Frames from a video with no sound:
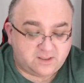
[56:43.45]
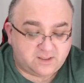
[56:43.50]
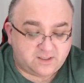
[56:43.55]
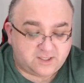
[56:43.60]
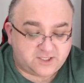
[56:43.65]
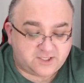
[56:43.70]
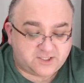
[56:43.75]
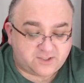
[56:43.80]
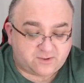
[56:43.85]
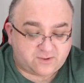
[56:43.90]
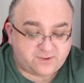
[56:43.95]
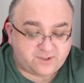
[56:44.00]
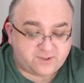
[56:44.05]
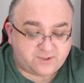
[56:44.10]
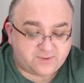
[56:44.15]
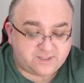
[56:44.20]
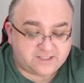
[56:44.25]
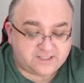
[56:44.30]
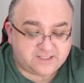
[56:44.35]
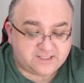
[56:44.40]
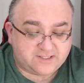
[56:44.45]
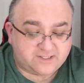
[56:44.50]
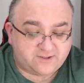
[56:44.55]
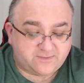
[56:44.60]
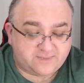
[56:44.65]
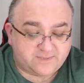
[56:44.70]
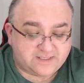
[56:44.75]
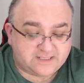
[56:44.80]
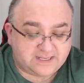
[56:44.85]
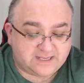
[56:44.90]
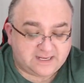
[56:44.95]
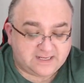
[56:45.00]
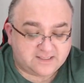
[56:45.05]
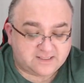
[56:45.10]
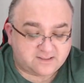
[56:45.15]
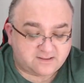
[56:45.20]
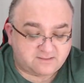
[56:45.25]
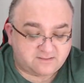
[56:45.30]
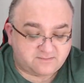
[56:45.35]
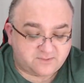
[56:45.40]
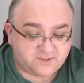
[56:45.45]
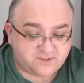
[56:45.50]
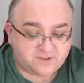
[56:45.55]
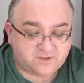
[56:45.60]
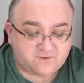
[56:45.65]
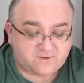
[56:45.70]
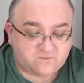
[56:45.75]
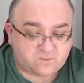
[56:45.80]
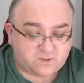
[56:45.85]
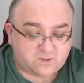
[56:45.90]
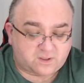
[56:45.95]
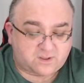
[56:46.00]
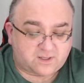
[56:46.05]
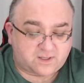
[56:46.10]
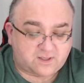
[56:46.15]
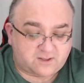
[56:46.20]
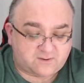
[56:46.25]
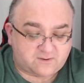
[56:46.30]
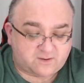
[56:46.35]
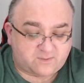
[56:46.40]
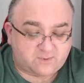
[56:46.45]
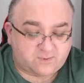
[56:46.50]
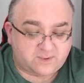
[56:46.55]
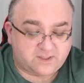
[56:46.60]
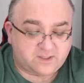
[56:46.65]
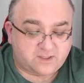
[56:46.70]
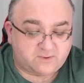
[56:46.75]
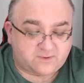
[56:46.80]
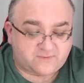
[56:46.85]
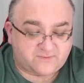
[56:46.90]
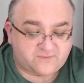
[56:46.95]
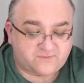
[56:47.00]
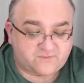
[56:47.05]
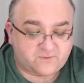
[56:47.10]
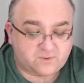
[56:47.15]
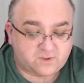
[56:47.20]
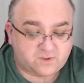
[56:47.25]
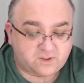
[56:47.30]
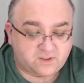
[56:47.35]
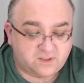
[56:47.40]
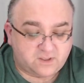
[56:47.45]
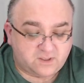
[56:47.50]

His shoulder twitches from the tase. Should have woken her up when you were 4.